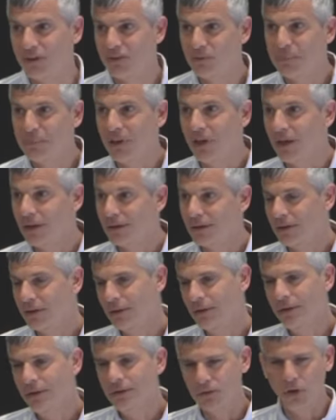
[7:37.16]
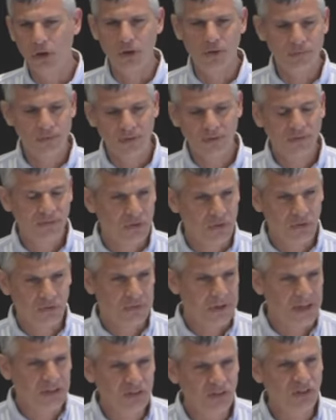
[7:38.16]
on his blog, this
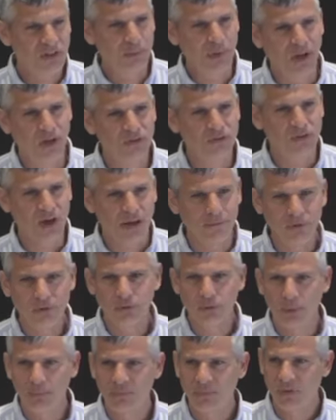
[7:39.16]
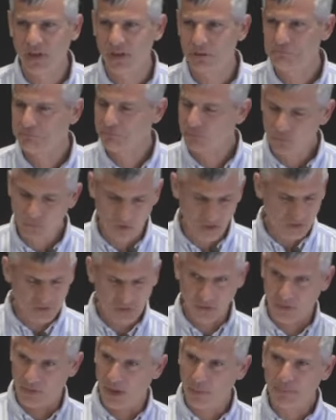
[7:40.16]
HTML JavaScript thing,
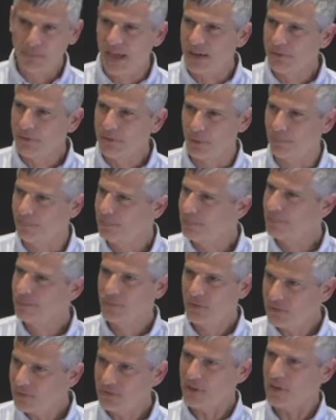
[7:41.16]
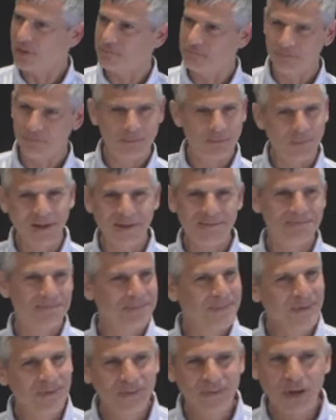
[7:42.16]
it's the platform. This is it, right?
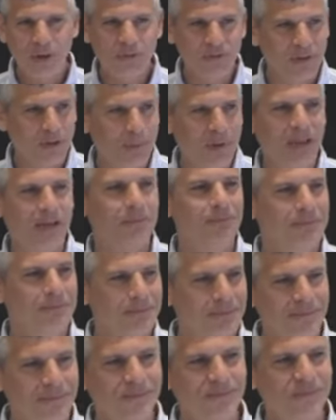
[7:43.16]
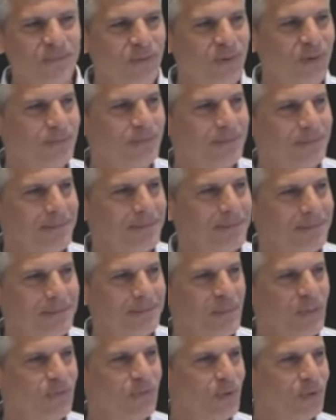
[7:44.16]
This is how it's going to be for
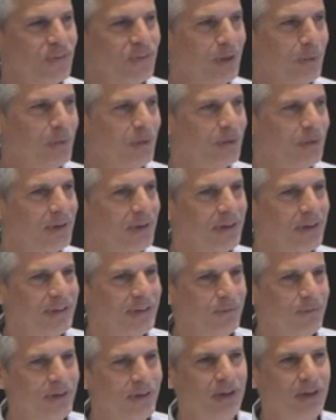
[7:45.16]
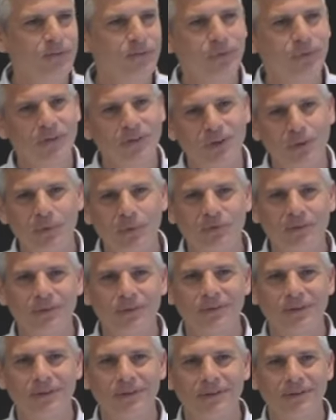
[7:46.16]
the foreseeable and even unforeseeable
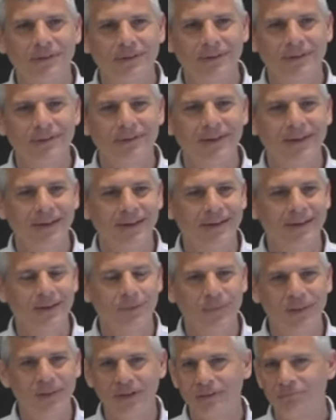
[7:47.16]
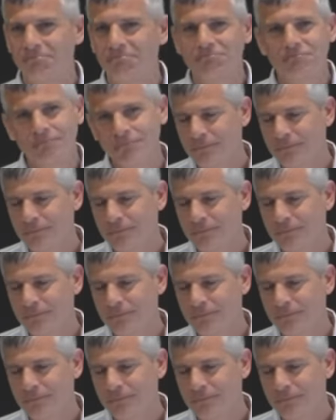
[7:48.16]
future. And I'm thinking,